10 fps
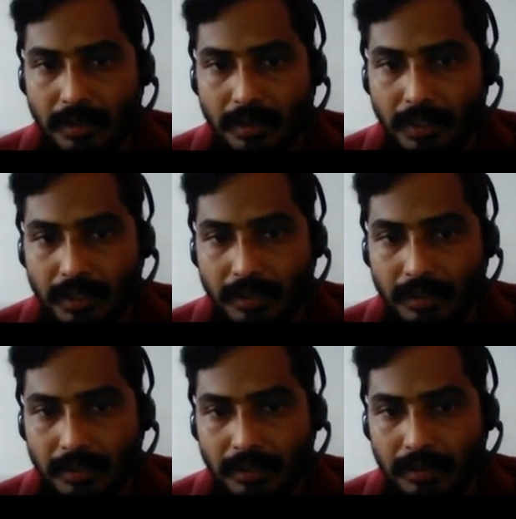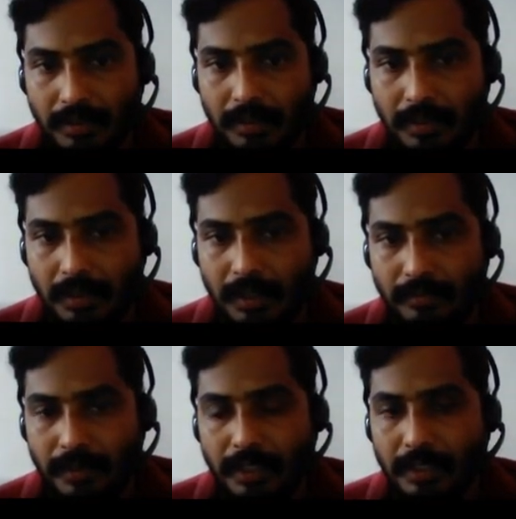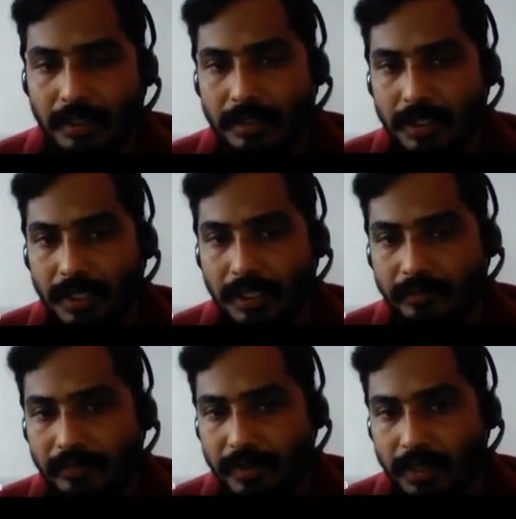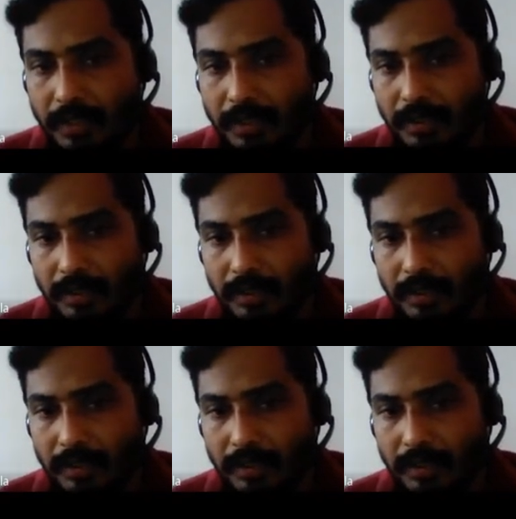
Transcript: and then he will design for